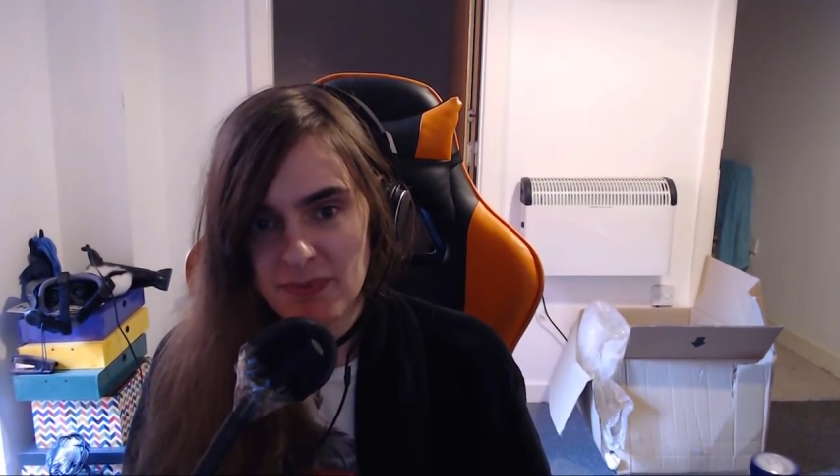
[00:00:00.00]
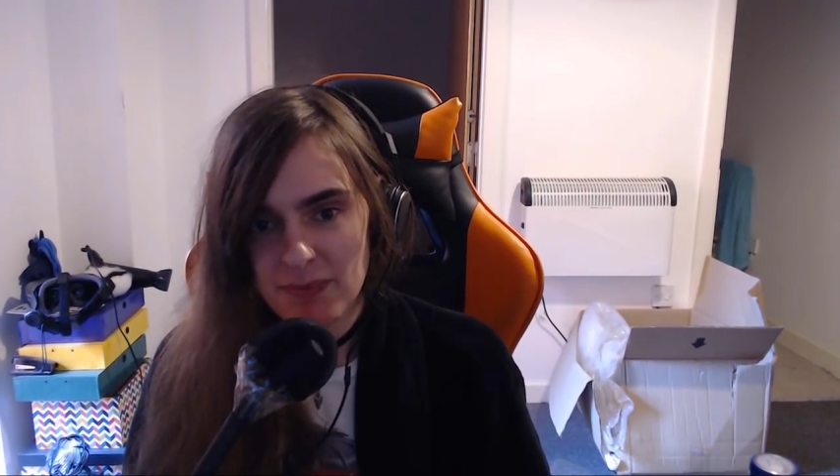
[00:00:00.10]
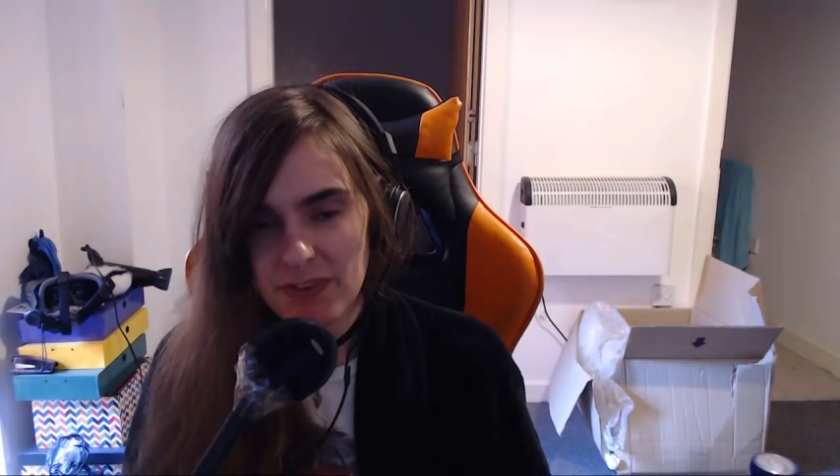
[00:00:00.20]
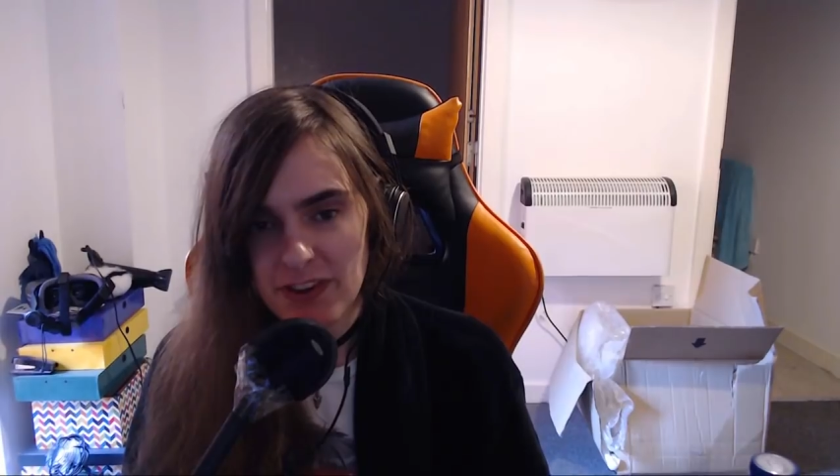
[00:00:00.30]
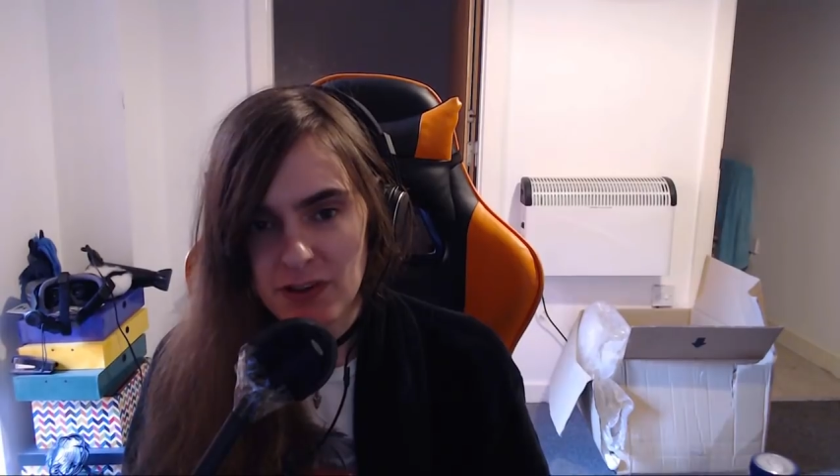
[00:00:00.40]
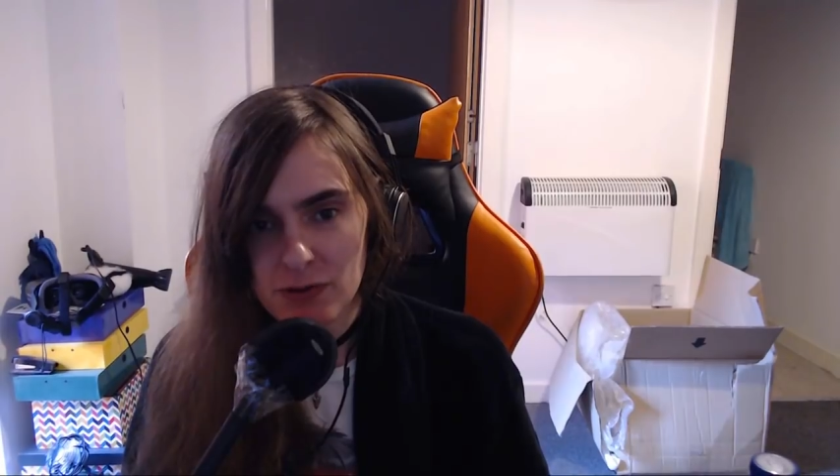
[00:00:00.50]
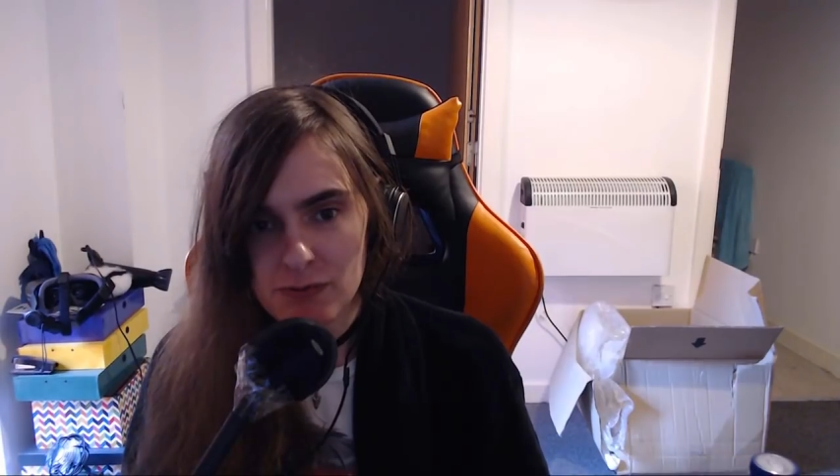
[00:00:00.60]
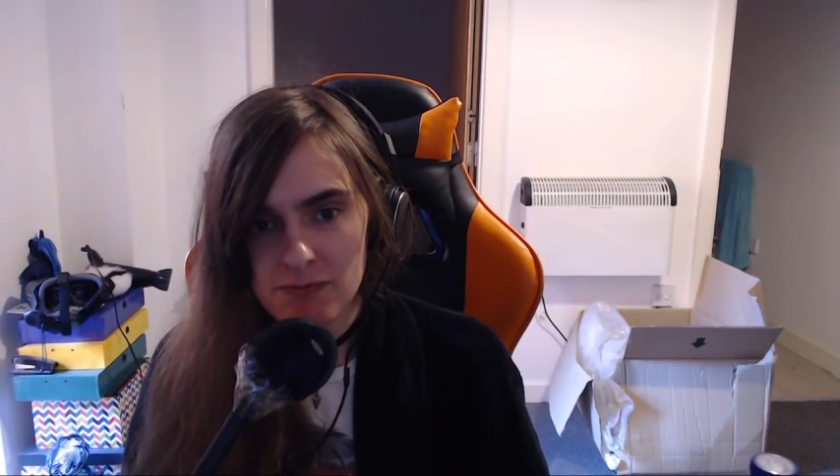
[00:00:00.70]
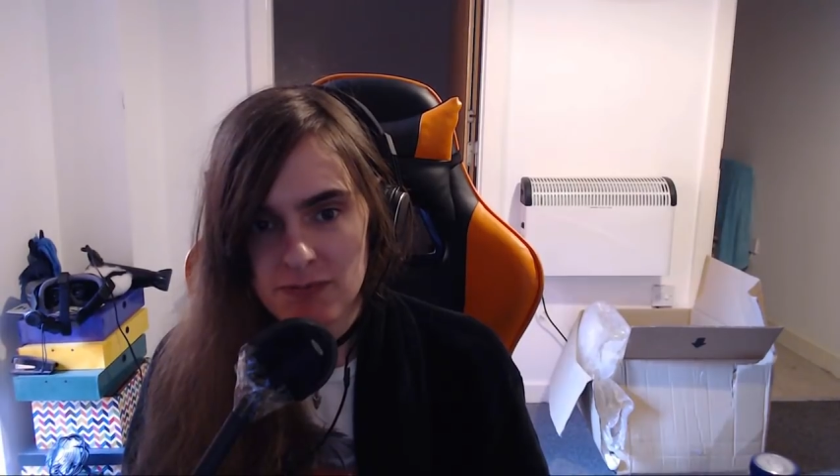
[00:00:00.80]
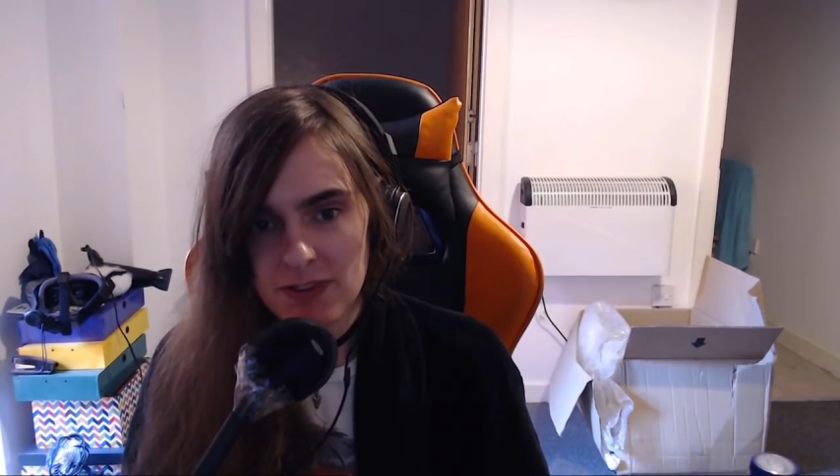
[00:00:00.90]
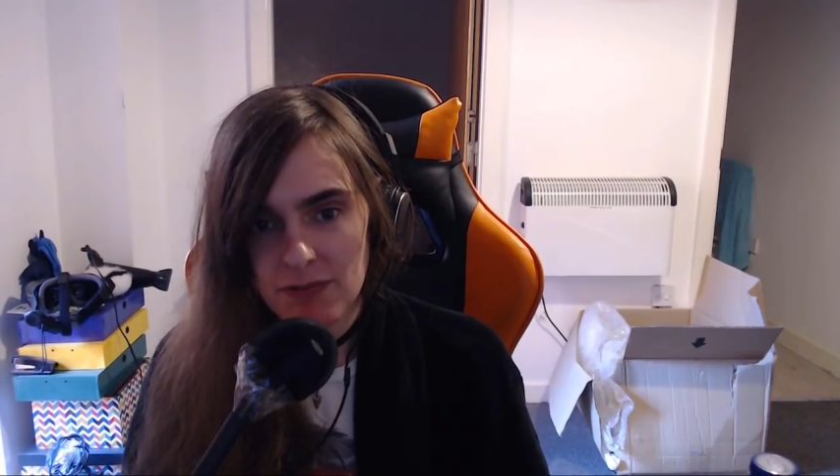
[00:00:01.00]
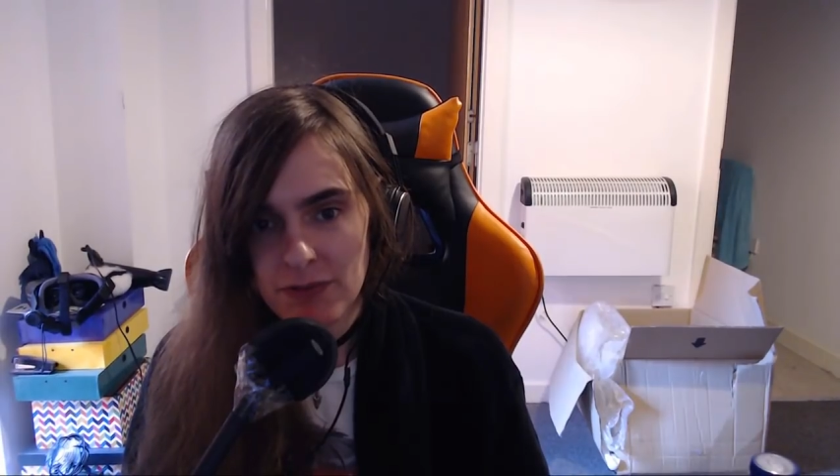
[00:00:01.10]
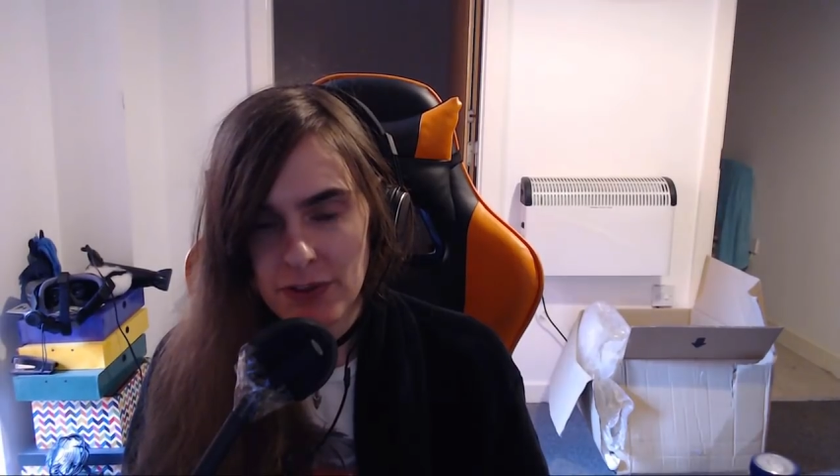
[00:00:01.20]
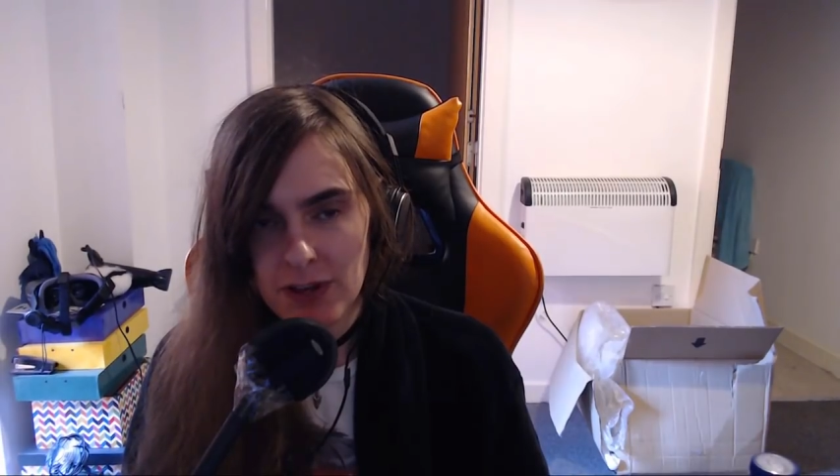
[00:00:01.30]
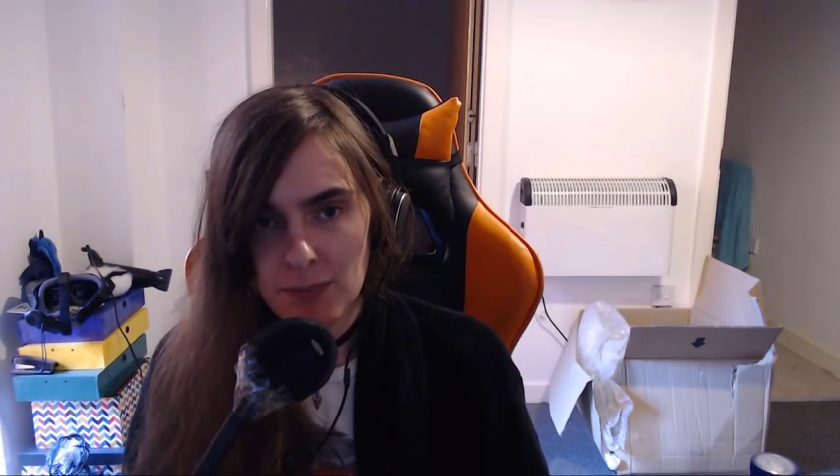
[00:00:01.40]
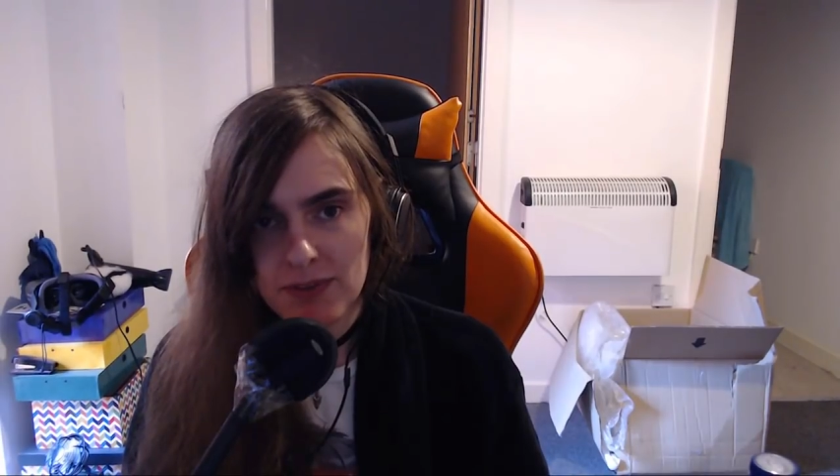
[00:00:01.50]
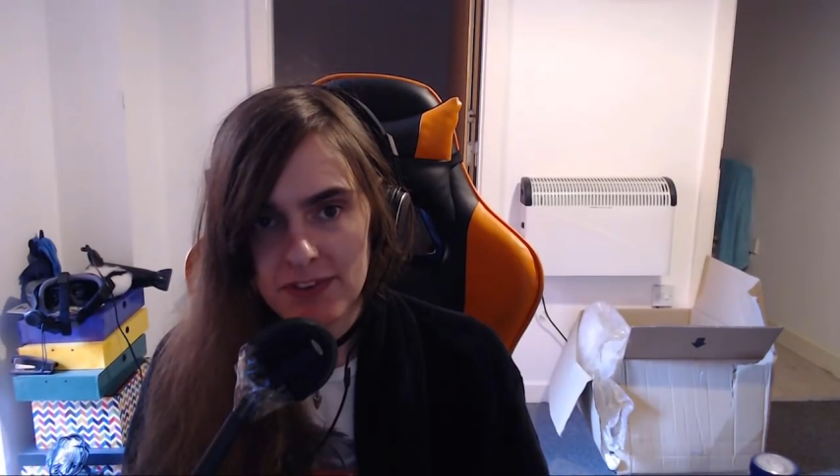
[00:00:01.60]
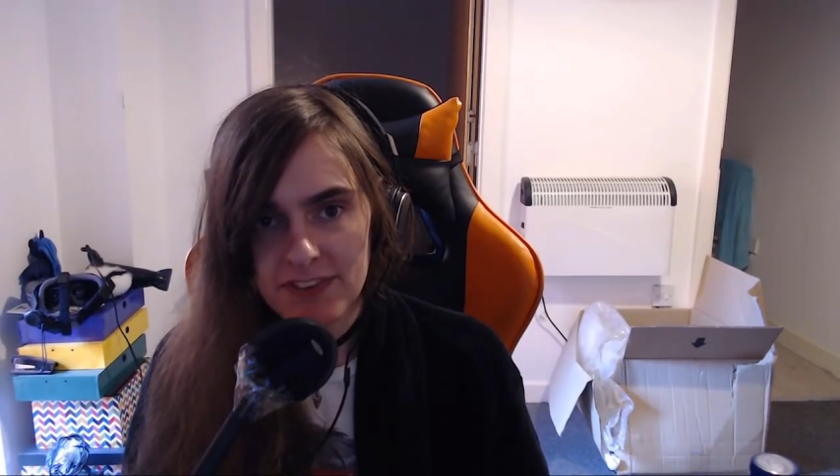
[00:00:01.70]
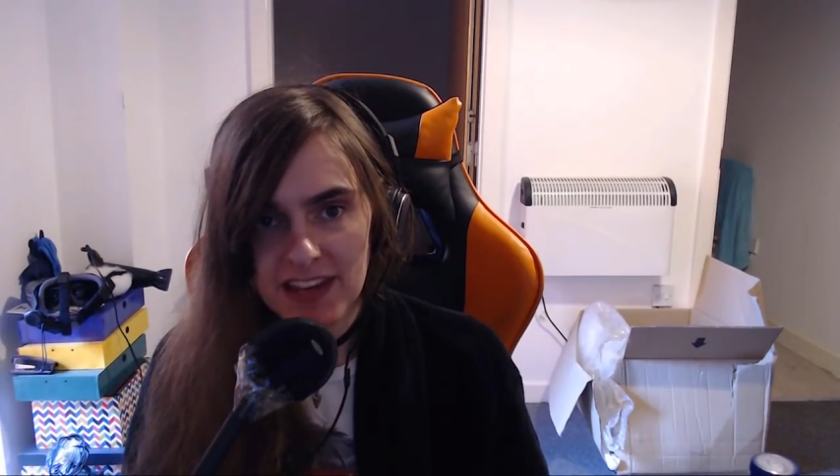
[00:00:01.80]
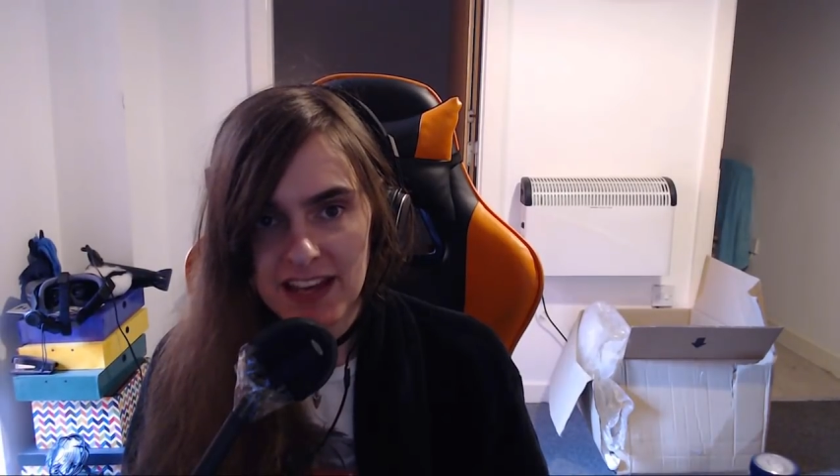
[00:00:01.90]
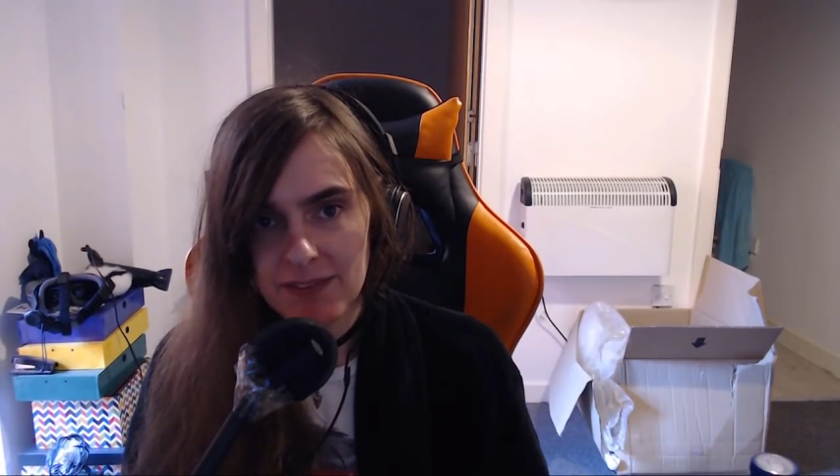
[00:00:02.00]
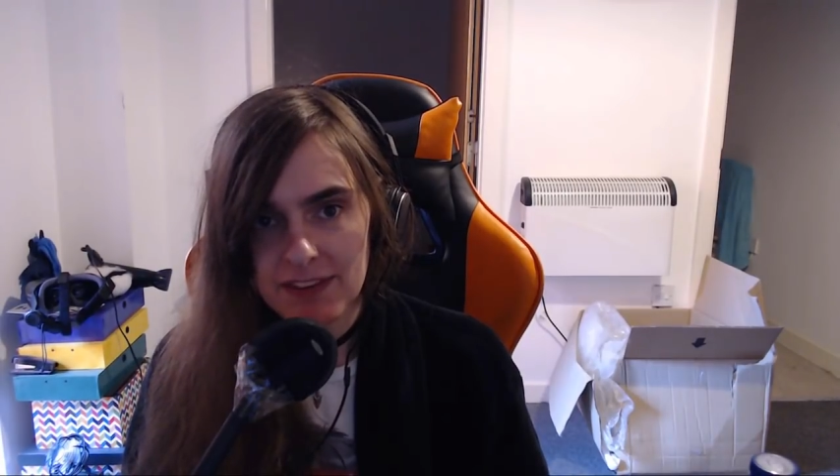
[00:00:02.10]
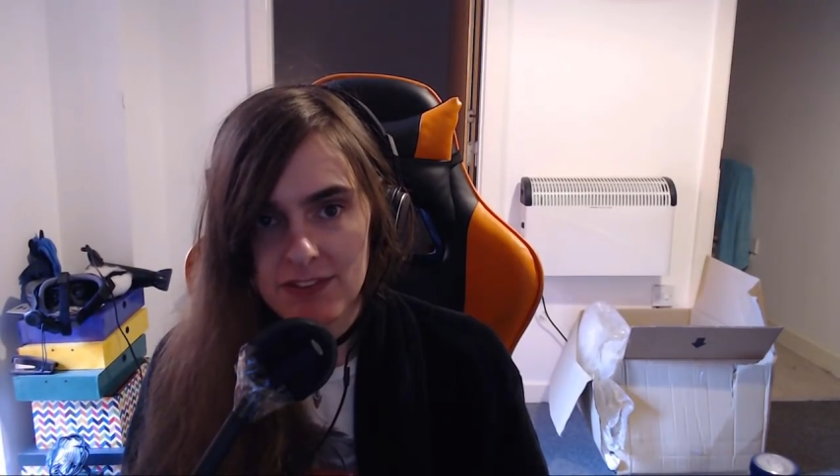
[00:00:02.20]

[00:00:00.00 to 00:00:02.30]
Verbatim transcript: So, if the numbers are down,